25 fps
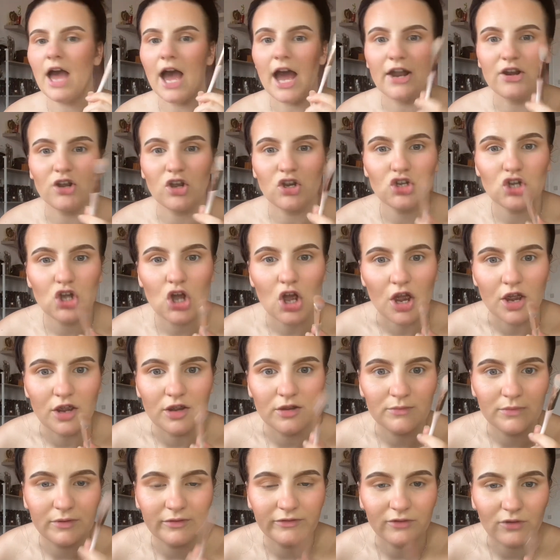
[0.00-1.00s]
And I know
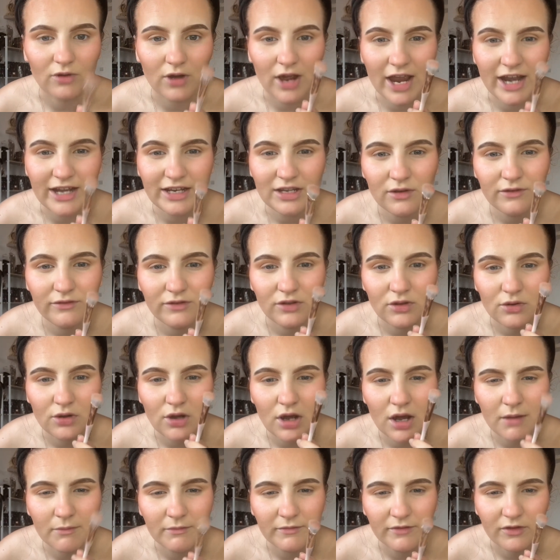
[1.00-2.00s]
before any of you
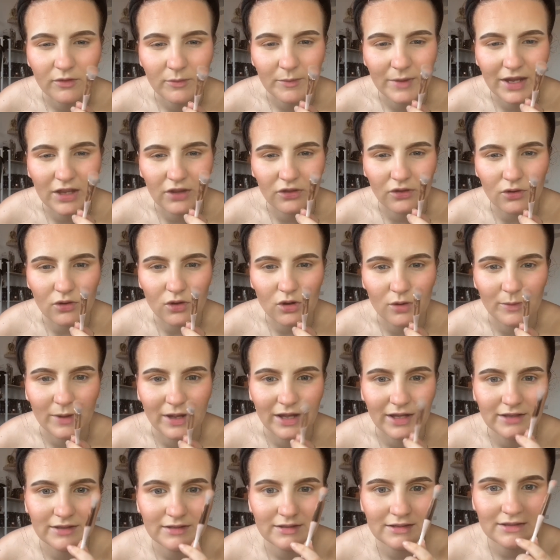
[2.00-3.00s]
come for me in the
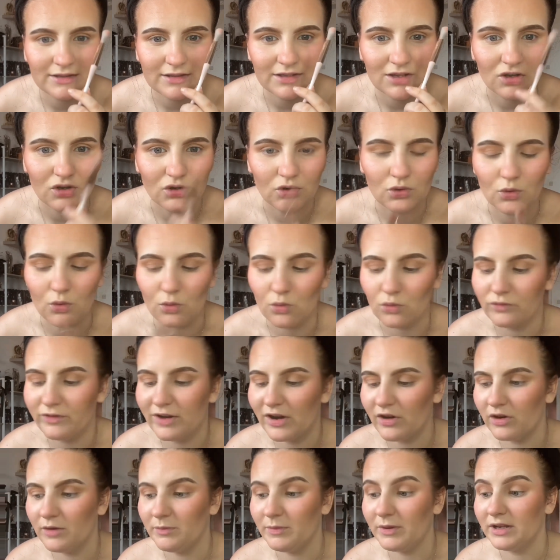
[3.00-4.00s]
comments, not all
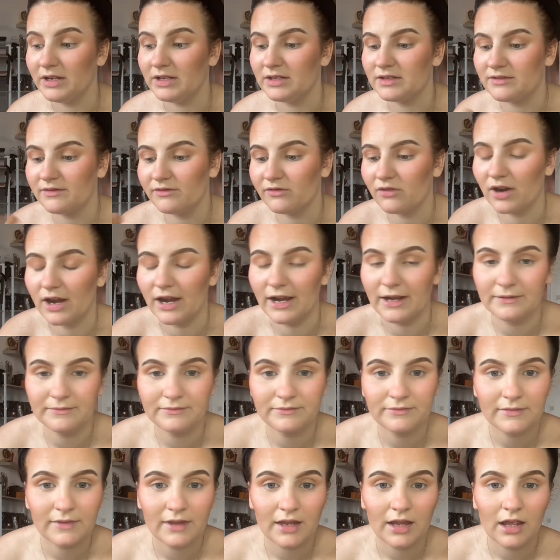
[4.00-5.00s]
therapy is free.
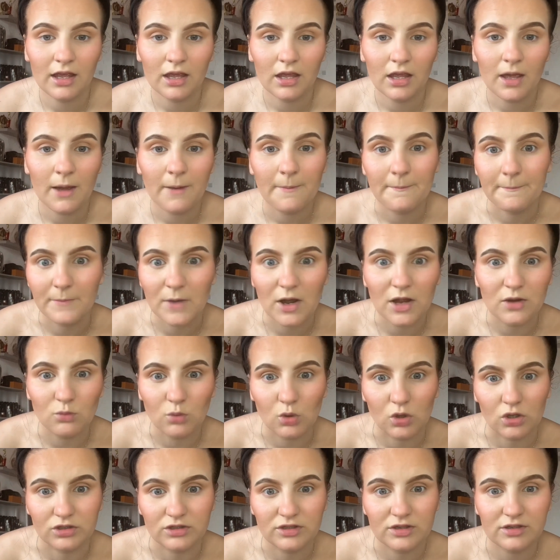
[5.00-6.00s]
Mine
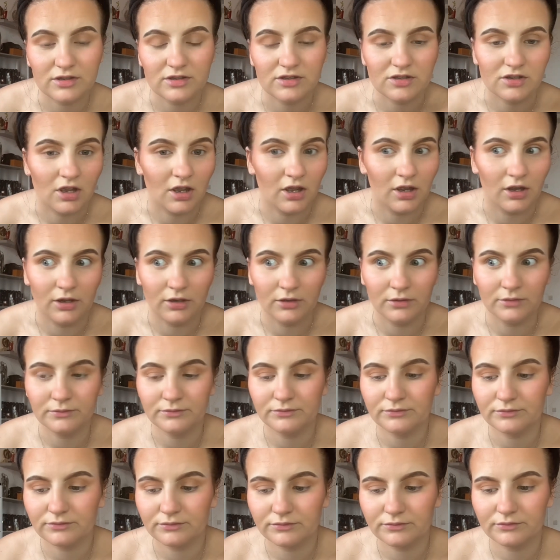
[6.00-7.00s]
was, so
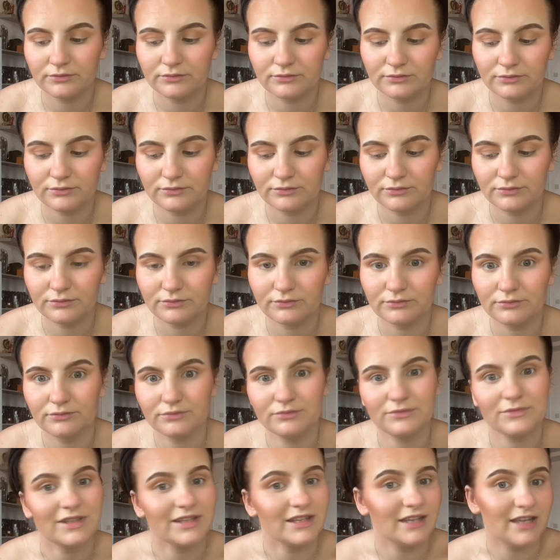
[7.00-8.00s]

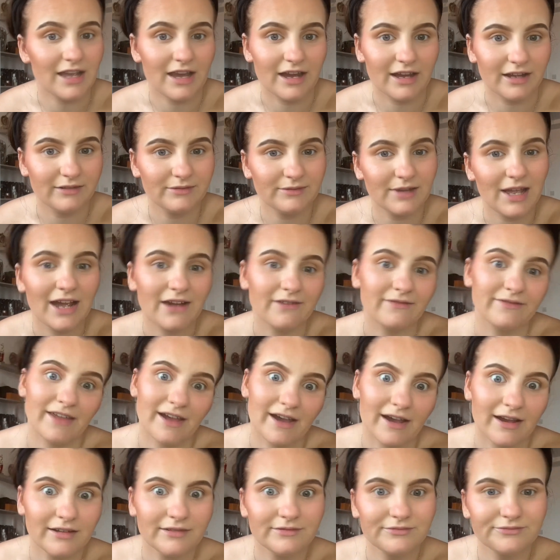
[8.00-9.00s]
yeah, have
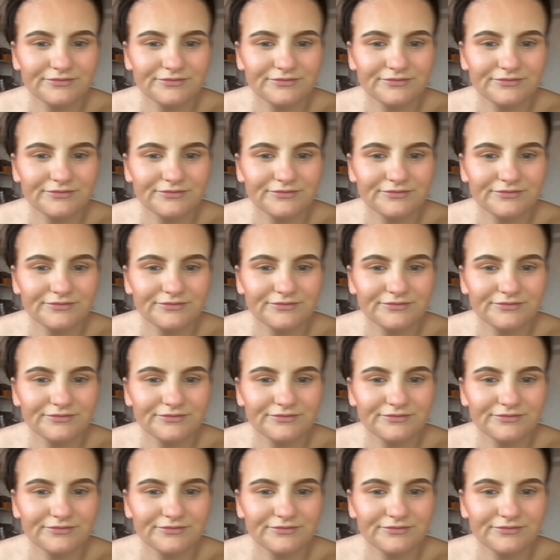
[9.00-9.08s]
that.